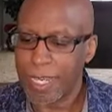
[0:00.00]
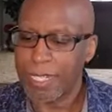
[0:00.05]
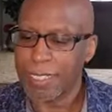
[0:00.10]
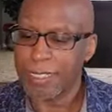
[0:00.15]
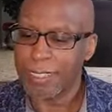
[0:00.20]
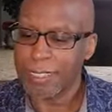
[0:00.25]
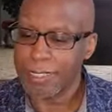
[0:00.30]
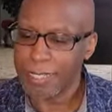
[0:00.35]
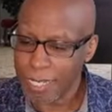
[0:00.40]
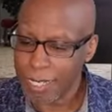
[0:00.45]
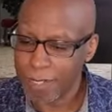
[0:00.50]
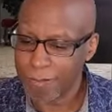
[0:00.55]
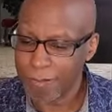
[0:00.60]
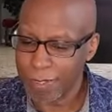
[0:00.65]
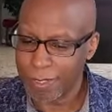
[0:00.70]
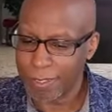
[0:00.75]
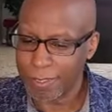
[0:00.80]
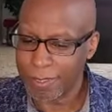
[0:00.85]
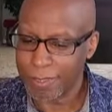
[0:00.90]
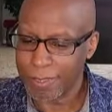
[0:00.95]
God saved
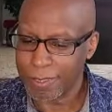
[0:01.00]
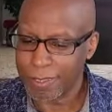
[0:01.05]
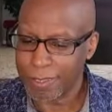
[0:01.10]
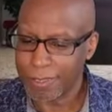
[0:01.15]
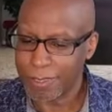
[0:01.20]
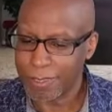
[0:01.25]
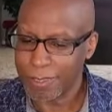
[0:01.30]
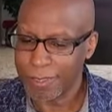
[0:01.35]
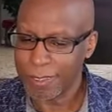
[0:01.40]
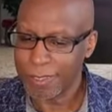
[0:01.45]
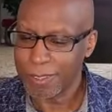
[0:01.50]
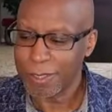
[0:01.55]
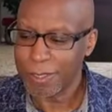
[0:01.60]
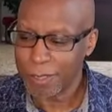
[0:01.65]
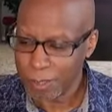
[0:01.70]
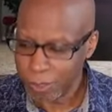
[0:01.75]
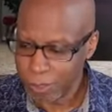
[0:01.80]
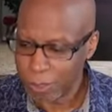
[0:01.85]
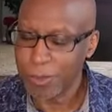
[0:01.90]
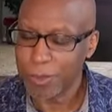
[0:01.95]
us
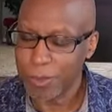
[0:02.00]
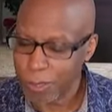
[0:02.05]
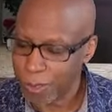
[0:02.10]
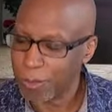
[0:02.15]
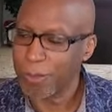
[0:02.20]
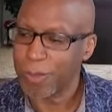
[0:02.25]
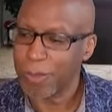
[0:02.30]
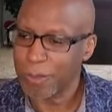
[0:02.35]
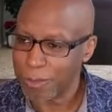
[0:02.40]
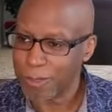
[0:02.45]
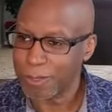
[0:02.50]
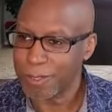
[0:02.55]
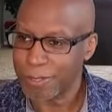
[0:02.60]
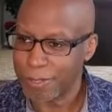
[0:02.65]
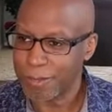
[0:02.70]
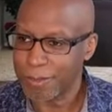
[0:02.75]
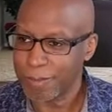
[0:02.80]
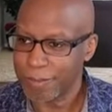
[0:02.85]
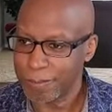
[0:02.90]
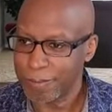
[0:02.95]
to do good works
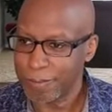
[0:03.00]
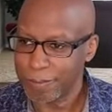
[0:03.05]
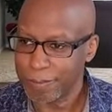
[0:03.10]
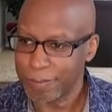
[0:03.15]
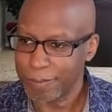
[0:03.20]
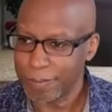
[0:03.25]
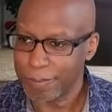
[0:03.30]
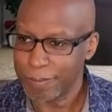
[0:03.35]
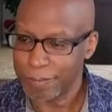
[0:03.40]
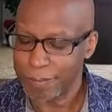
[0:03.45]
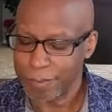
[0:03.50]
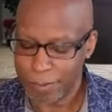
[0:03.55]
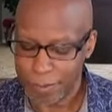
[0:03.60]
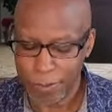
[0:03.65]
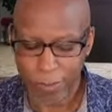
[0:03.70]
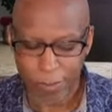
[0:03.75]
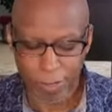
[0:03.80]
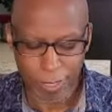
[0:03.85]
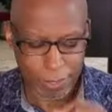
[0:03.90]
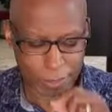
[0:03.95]
yes.
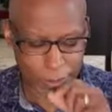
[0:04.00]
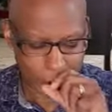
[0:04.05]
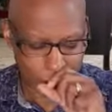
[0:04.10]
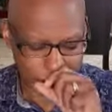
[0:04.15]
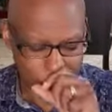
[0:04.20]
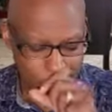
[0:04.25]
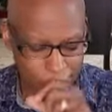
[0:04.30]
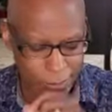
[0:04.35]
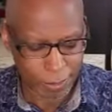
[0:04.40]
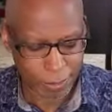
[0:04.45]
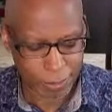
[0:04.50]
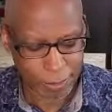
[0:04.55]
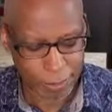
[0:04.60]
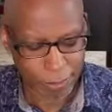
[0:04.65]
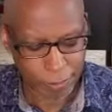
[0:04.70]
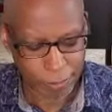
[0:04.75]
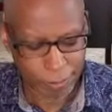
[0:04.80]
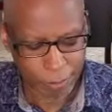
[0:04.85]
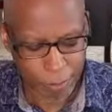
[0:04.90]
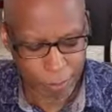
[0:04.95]
through Christ Jesus.
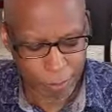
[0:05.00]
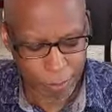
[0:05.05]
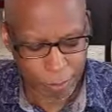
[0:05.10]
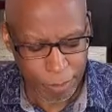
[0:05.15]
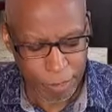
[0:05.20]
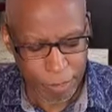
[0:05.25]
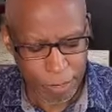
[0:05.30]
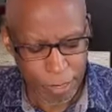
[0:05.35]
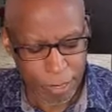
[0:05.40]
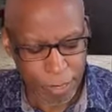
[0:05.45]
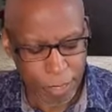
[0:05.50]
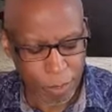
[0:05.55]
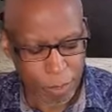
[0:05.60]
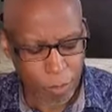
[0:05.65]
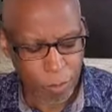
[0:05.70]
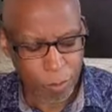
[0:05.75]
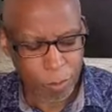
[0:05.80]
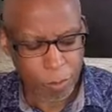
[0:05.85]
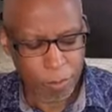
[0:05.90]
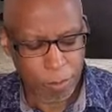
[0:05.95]

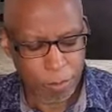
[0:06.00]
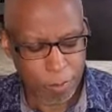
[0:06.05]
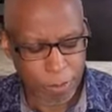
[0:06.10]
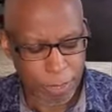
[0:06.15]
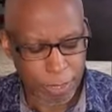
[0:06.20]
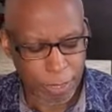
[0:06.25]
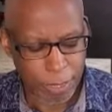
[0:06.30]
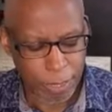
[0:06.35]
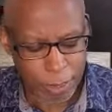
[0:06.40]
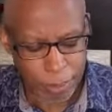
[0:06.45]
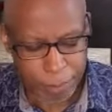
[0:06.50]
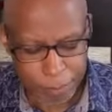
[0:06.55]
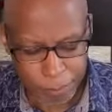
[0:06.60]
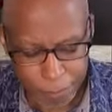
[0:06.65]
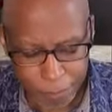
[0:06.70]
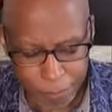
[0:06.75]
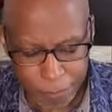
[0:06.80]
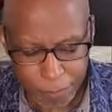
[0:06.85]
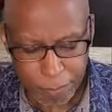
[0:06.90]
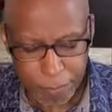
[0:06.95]
So
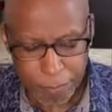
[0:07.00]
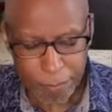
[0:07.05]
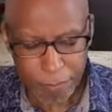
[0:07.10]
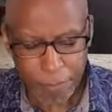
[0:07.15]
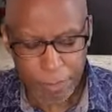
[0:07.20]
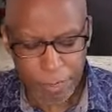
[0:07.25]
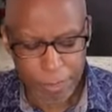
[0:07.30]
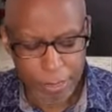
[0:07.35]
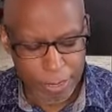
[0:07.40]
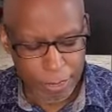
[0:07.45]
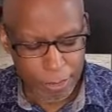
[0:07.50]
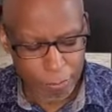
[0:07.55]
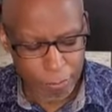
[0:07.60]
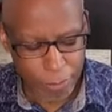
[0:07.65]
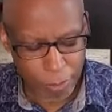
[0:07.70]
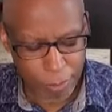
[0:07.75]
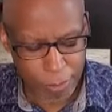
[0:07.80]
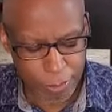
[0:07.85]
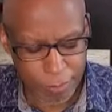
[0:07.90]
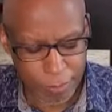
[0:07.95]
um, in
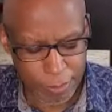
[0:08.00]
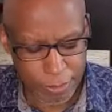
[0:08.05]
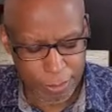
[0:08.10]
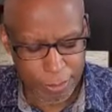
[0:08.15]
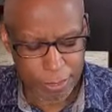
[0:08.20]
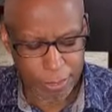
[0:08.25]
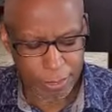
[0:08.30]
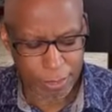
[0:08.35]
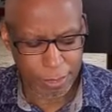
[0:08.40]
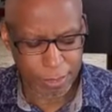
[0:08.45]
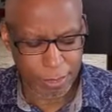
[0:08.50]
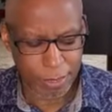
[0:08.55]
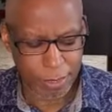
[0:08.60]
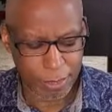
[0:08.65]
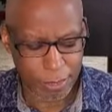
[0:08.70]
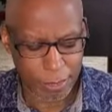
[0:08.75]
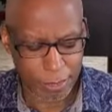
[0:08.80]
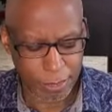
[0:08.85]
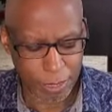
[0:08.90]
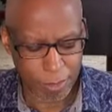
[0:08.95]
verse 17 it
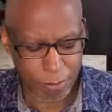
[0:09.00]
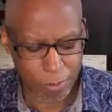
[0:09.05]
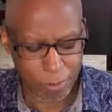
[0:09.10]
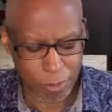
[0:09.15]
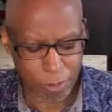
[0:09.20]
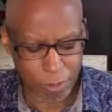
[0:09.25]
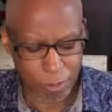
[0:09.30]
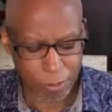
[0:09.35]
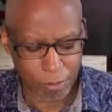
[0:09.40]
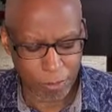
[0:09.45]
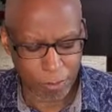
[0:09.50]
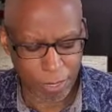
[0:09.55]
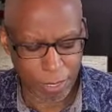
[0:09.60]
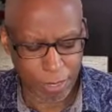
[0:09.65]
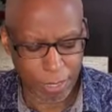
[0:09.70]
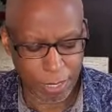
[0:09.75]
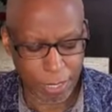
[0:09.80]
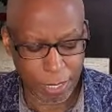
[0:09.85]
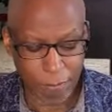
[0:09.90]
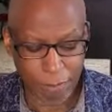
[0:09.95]
says, Even so,
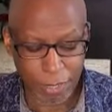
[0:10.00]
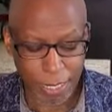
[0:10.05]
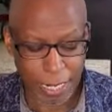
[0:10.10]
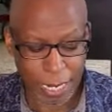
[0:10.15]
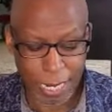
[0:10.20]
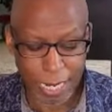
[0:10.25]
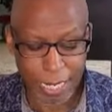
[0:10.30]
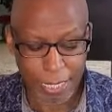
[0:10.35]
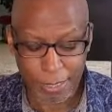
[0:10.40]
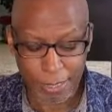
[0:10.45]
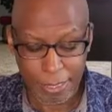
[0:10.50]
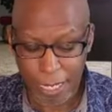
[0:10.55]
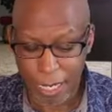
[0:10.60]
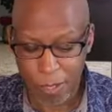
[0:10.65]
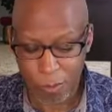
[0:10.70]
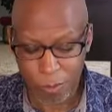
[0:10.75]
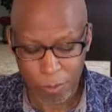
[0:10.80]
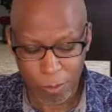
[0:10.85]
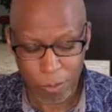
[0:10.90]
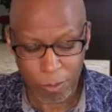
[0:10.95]
faith, if it has
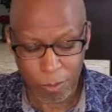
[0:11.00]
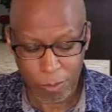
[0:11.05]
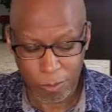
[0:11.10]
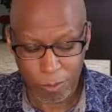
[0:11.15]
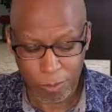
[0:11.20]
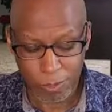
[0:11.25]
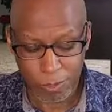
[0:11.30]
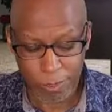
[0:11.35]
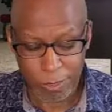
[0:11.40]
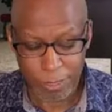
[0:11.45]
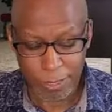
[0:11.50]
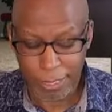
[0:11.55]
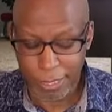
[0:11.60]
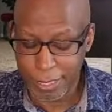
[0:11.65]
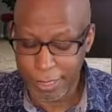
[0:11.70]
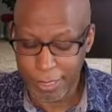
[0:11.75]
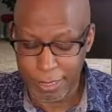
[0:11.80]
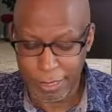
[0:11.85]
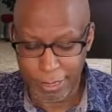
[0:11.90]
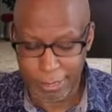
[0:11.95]
not works,
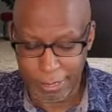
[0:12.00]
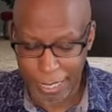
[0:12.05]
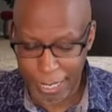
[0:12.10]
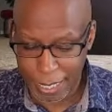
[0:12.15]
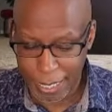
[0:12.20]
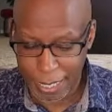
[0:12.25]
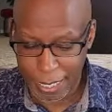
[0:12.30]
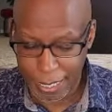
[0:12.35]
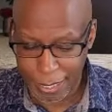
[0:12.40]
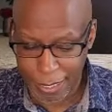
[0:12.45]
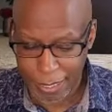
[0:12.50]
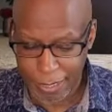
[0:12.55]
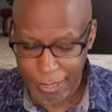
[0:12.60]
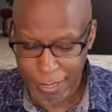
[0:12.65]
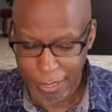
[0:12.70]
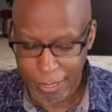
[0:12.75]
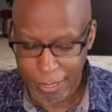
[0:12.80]
is dead